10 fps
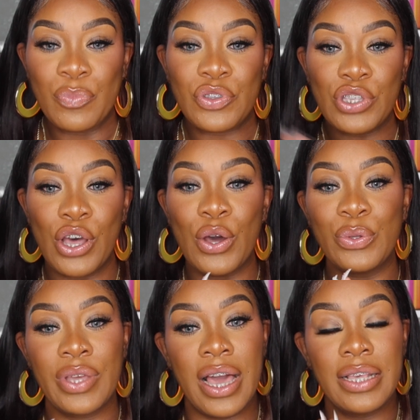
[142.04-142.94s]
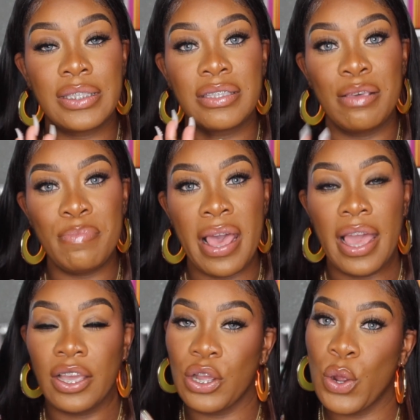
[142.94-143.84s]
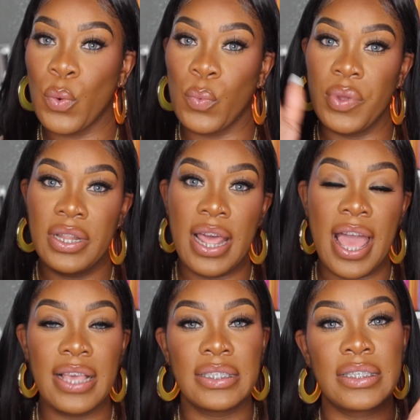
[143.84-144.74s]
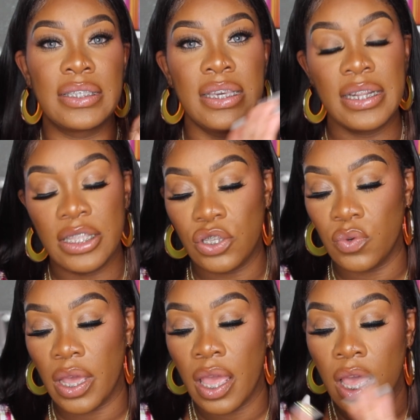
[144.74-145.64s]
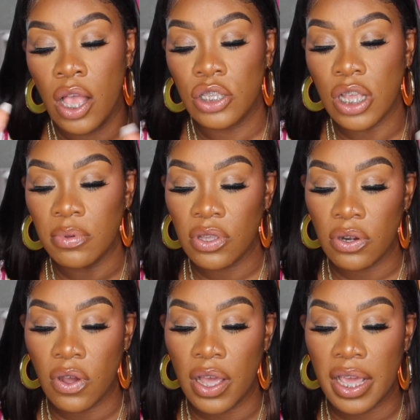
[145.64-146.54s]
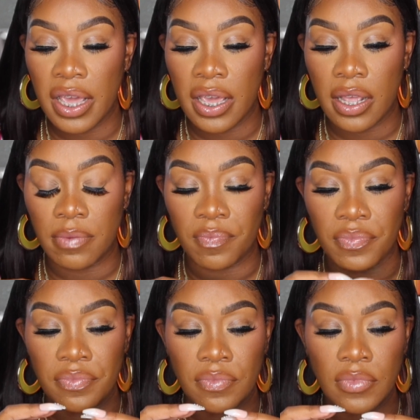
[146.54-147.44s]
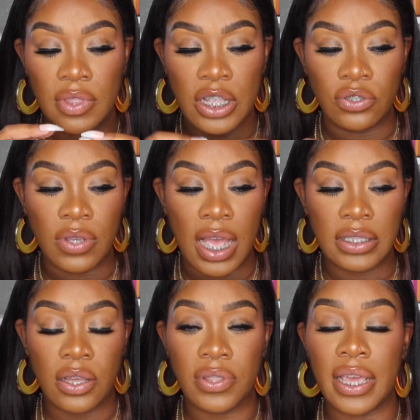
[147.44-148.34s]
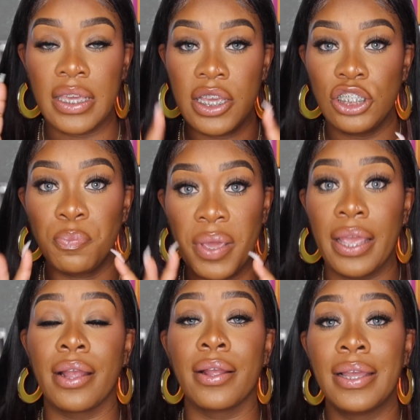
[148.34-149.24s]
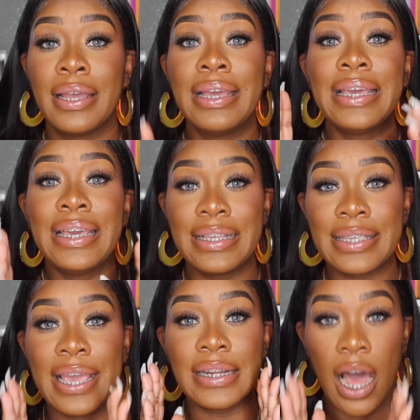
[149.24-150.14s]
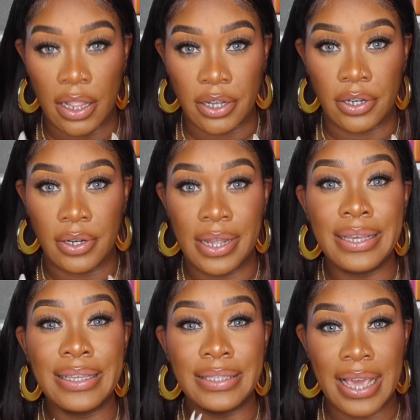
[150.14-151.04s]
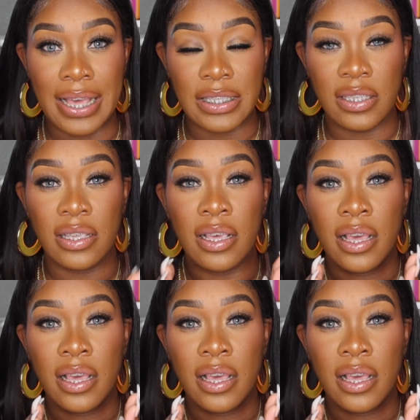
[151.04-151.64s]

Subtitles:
So, you guys, sit back, relax, get into it. So, I'm just going to go ahead and let you guys know that each pair is $1. Yes.